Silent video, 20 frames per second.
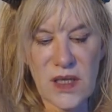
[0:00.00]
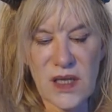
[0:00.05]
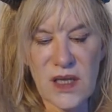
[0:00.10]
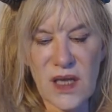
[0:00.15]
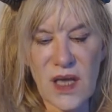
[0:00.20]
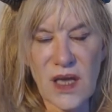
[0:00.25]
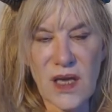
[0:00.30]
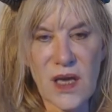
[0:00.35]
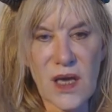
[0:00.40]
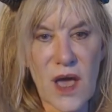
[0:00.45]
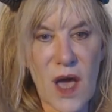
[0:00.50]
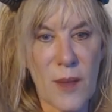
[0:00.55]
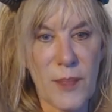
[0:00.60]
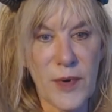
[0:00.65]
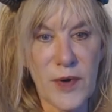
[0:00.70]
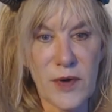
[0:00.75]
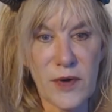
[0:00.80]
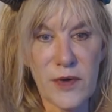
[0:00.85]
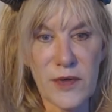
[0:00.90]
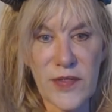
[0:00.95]
take a
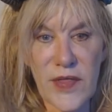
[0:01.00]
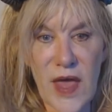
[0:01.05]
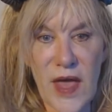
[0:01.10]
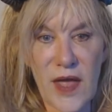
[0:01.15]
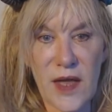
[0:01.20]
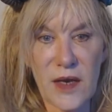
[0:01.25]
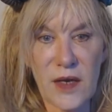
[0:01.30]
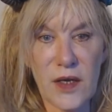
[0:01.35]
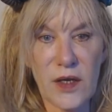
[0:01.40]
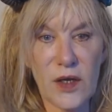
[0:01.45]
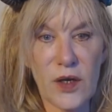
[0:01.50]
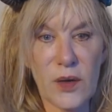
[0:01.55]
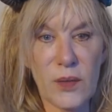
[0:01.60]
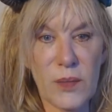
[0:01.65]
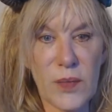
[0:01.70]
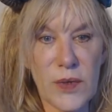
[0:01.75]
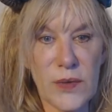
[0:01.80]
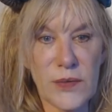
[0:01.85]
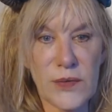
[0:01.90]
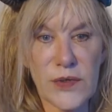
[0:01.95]
couple that you're
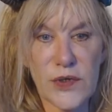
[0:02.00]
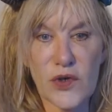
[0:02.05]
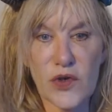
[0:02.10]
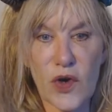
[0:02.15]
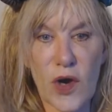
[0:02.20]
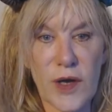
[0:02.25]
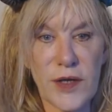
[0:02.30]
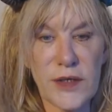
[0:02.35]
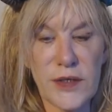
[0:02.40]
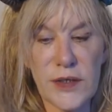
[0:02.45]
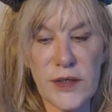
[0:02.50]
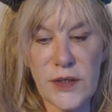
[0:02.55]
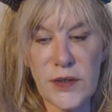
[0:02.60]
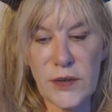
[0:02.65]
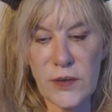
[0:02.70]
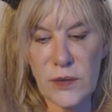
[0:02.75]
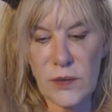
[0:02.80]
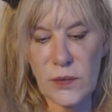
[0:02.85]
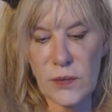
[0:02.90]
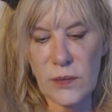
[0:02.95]
most drawn
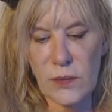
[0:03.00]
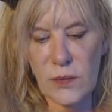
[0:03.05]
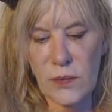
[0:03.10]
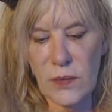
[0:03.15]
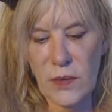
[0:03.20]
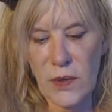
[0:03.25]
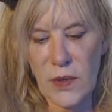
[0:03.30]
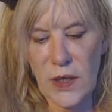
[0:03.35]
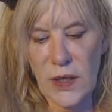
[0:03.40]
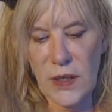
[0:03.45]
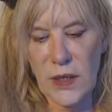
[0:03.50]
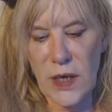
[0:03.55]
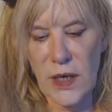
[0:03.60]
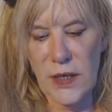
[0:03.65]
to. Like